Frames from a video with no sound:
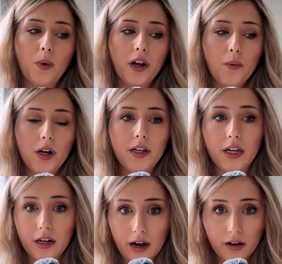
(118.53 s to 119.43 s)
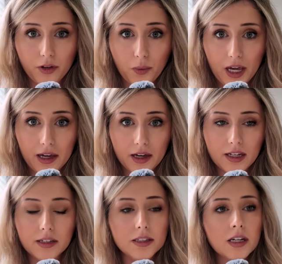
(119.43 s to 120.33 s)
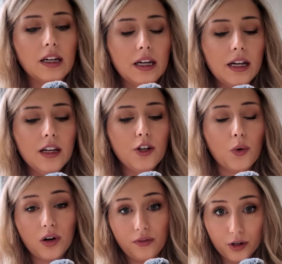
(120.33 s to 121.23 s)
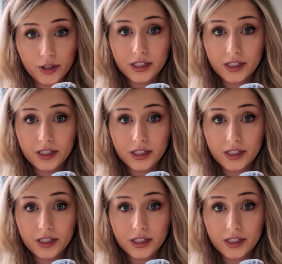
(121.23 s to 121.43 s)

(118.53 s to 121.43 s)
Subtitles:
what I want to get out of the way is getting your first